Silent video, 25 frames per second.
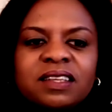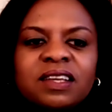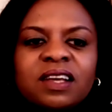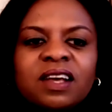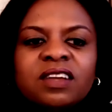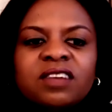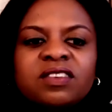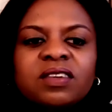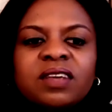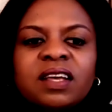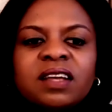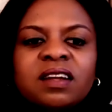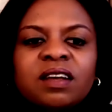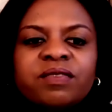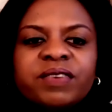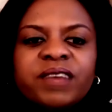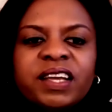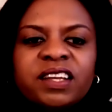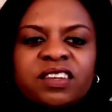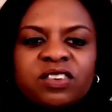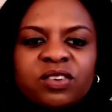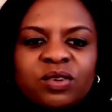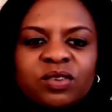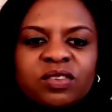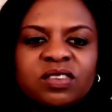to innovate
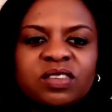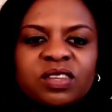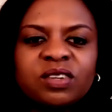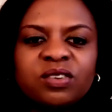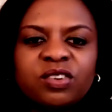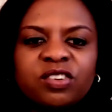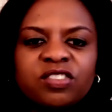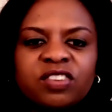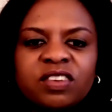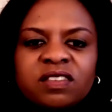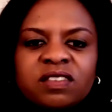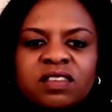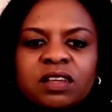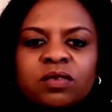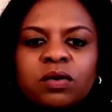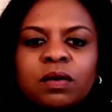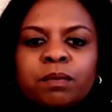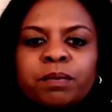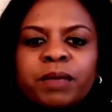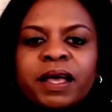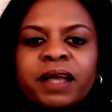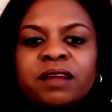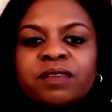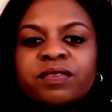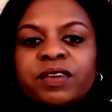new solutions that will
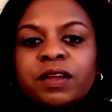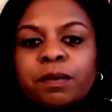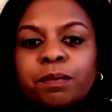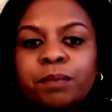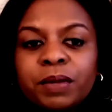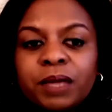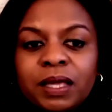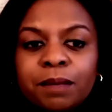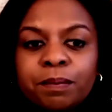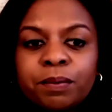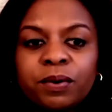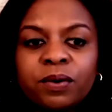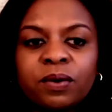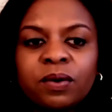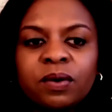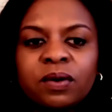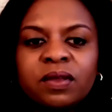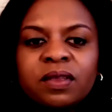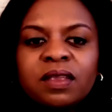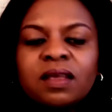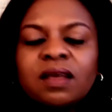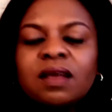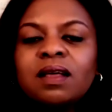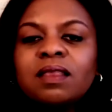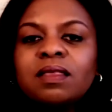benefit
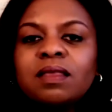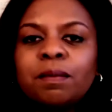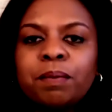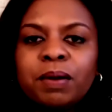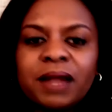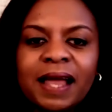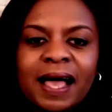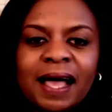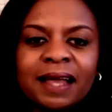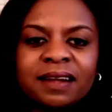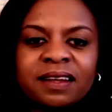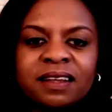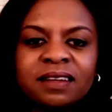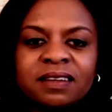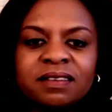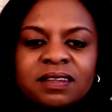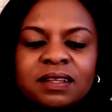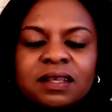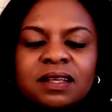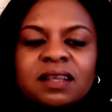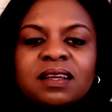people, the planet,